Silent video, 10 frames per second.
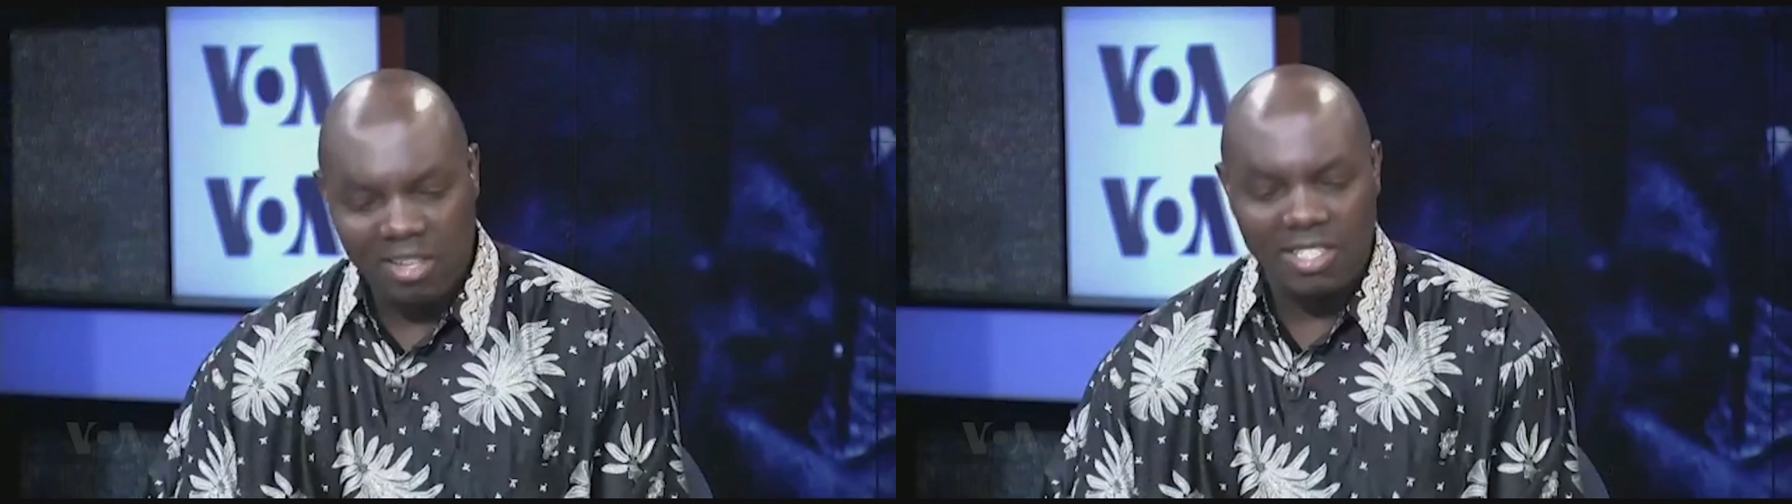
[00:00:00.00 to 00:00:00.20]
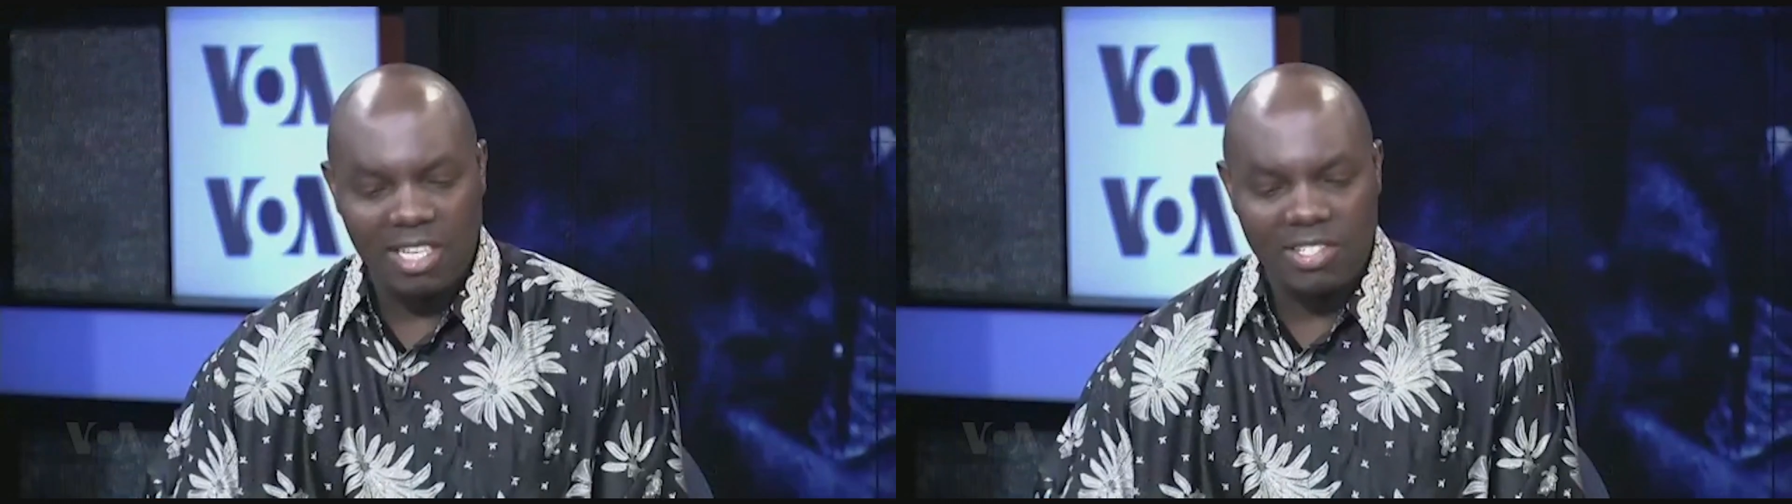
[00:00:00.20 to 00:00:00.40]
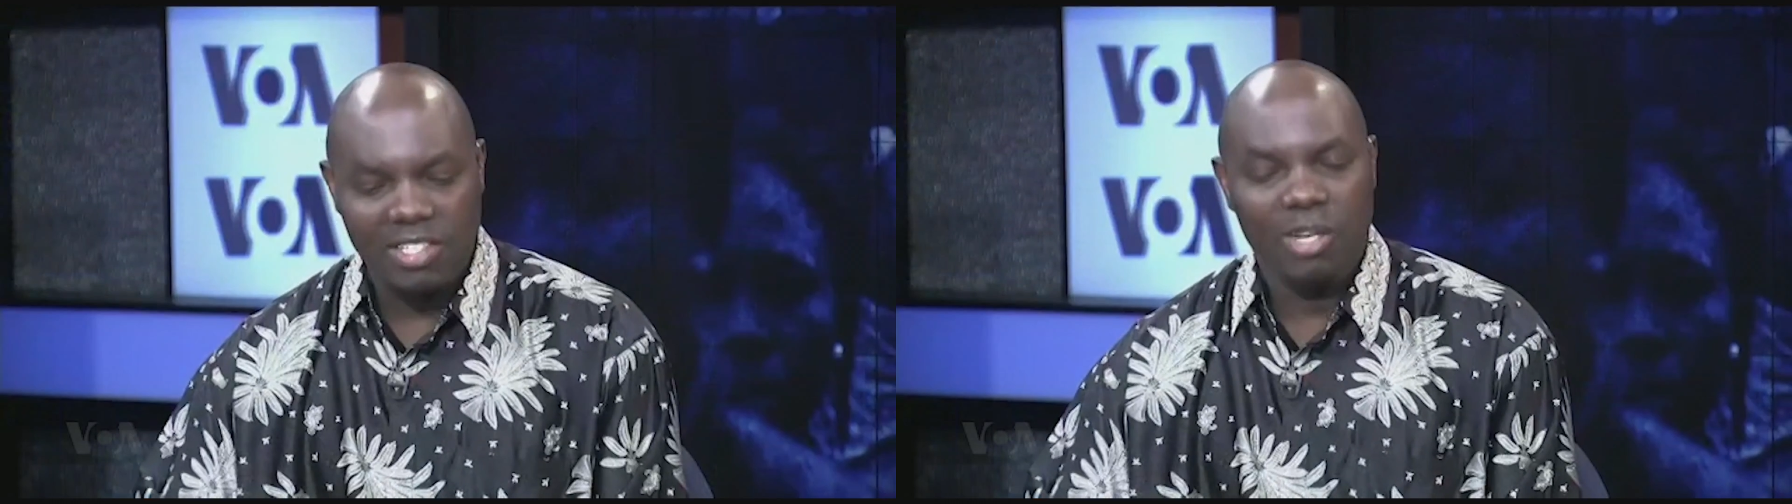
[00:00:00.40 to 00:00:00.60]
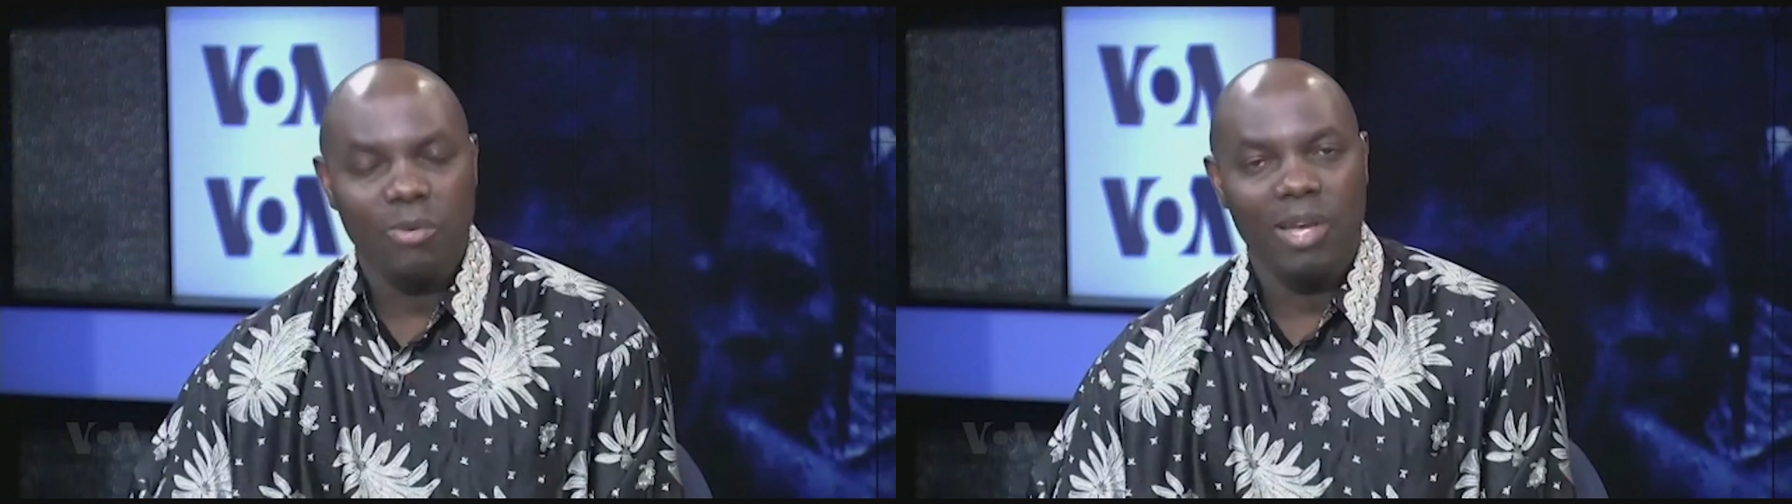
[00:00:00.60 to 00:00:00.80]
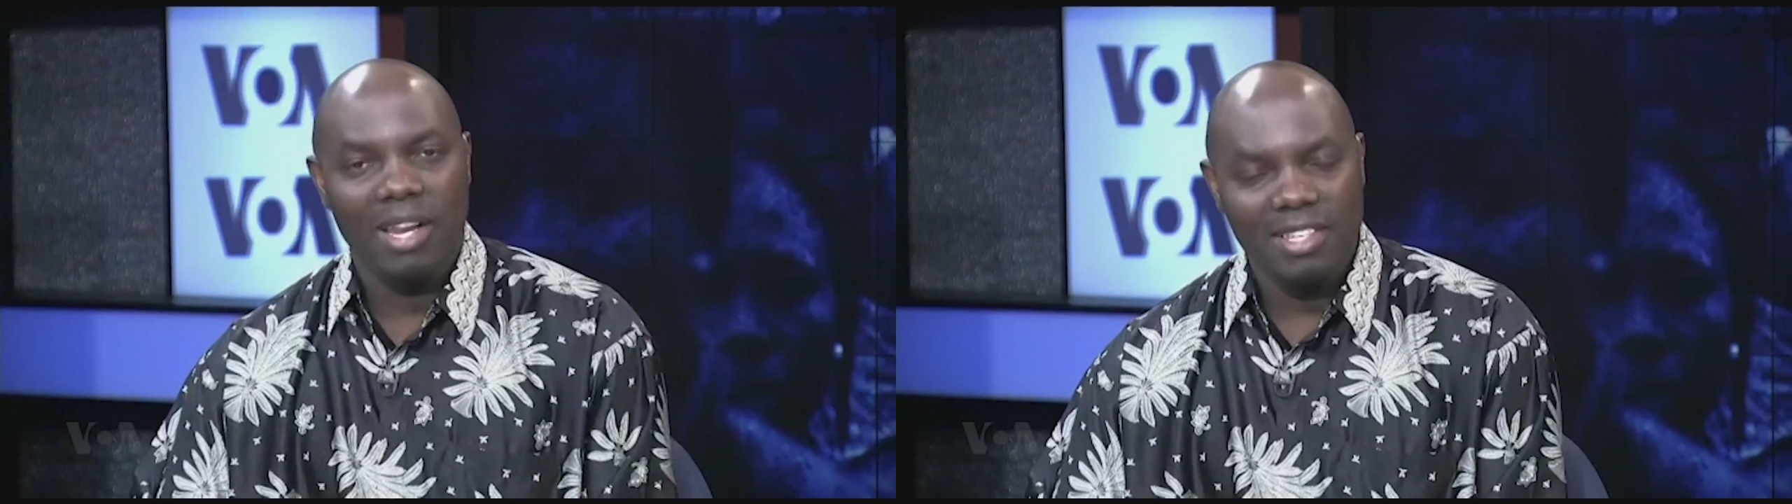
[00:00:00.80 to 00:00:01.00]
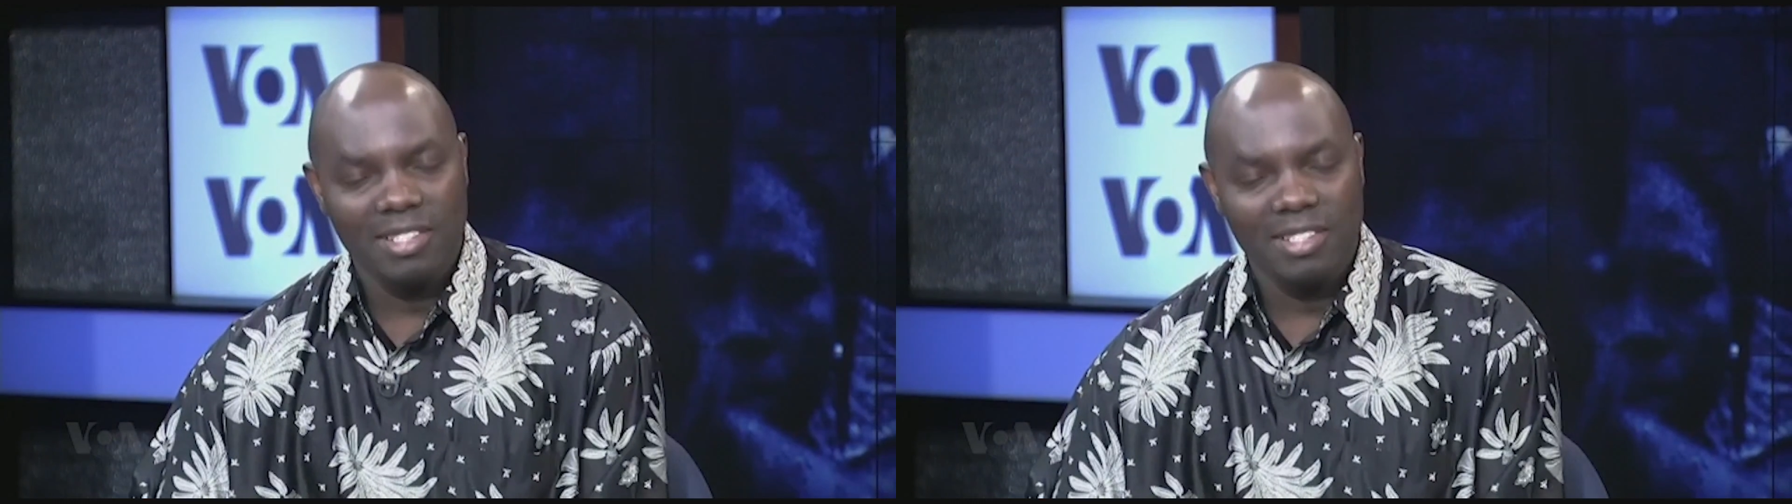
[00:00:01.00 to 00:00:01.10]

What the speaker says: perfect segue.